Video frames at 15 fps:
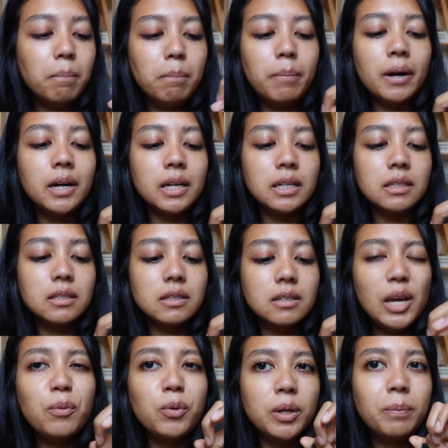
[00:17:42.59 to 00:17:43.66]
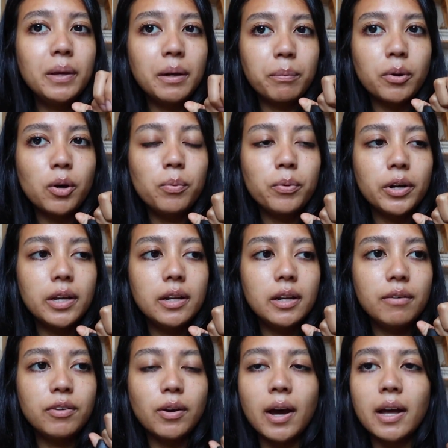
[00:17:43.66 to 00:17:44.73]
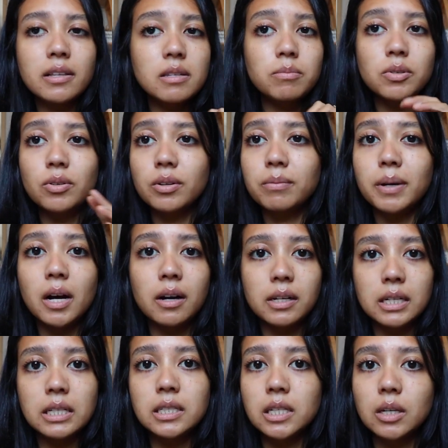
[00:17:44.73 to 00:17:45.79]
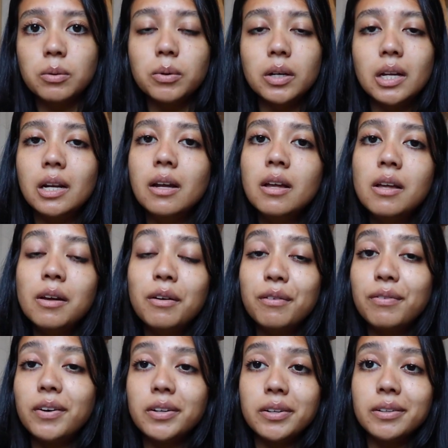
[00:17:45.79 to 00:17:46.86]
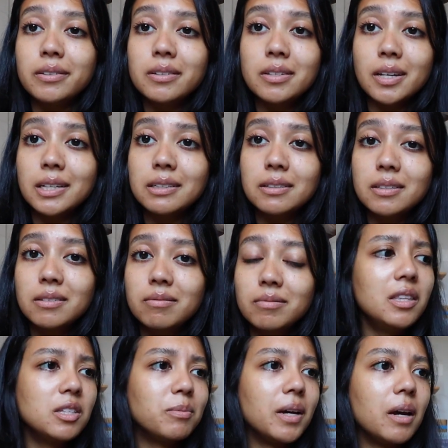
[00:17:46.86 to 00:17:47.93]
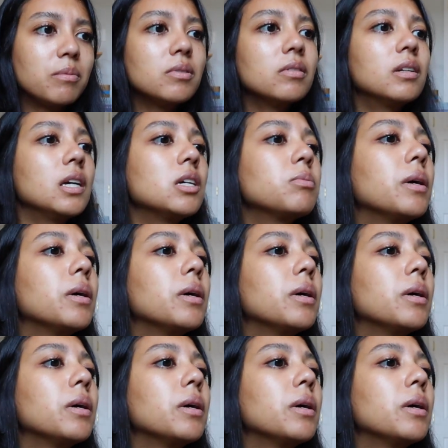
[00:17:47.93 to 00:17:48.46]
but it would be appropriate if you had some sort of mahogany teak wood fall scent. I think this is my absolutely yes